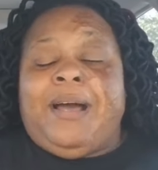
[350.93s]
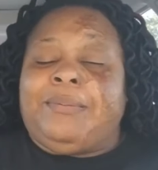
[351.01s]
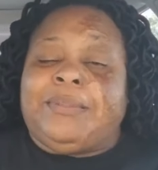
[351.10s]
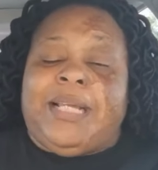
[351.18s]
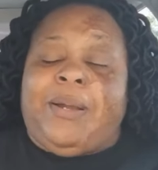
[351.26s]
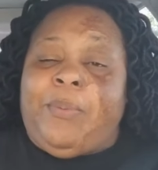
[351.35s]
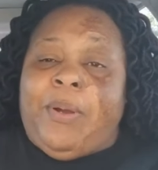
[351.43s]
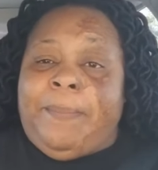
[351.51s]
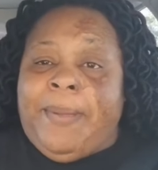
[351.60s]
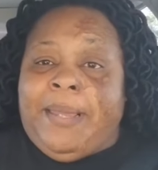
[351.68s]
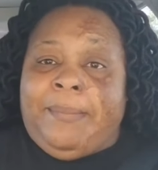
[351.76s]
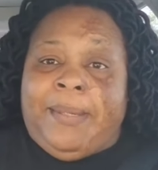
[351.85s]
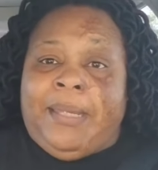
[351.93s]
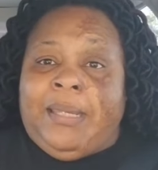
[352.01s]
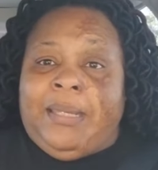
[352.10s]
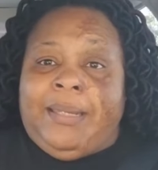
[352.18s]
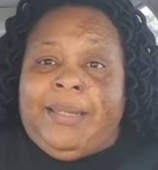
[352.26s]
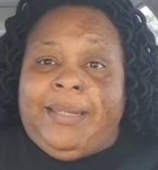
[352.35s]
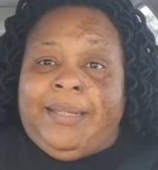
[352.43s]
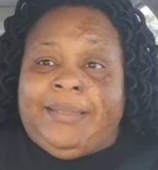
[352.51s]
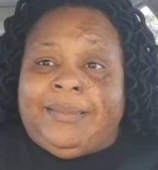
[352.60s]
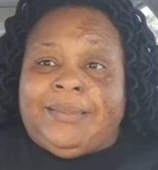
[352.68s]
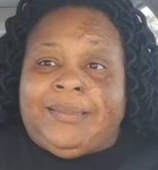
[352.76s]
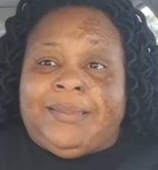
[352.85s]
I was like, well, maybe
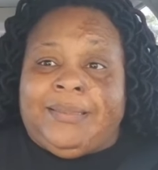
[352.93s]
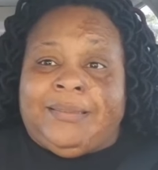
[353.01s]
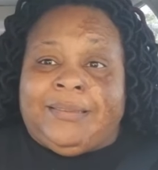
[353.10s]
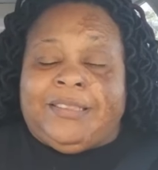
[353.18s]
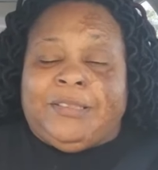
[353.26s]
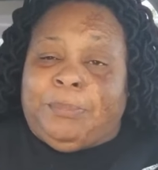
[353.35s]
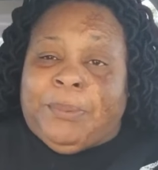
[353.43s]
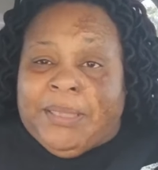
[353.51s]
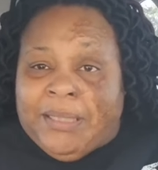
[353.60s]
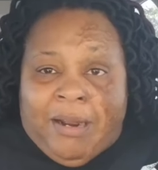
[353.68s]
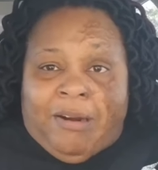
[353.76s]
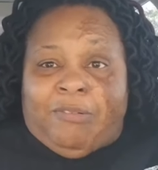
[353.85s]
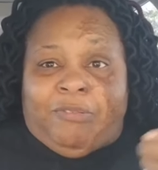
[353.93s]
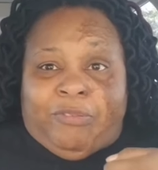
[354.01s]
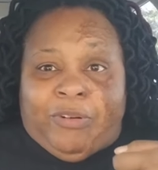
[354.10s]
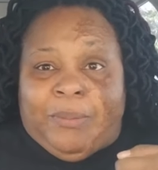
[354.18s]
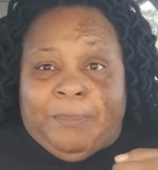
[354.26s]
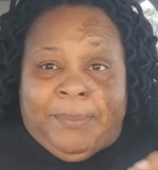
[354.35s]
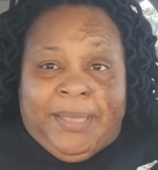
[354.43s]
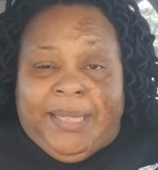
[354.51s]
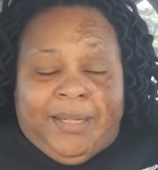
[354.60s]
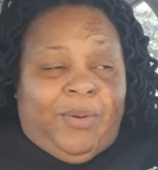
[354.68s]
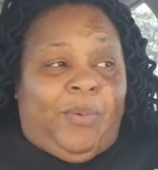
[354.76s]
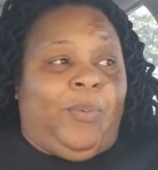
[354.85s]
it's a spinoff from
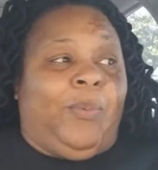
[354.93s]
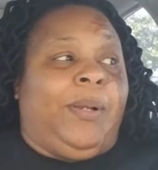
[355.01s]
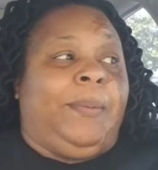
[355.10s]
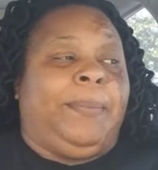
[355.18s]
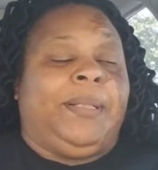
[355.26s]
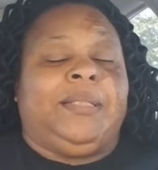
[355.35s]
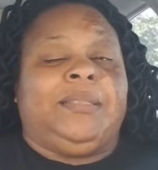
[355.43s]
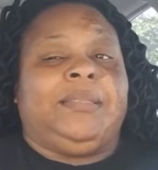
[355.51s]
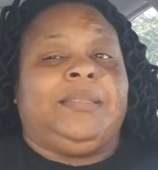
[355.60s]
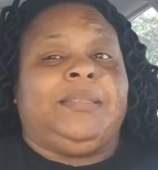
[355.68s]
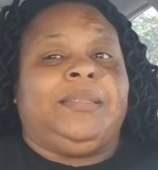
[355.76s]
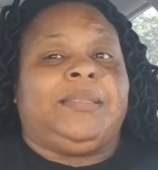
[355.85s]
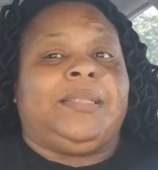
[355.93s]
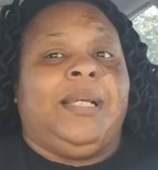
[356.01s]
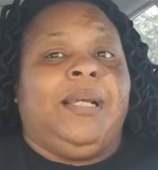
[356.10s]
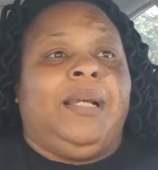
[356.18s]
Bitcoin, because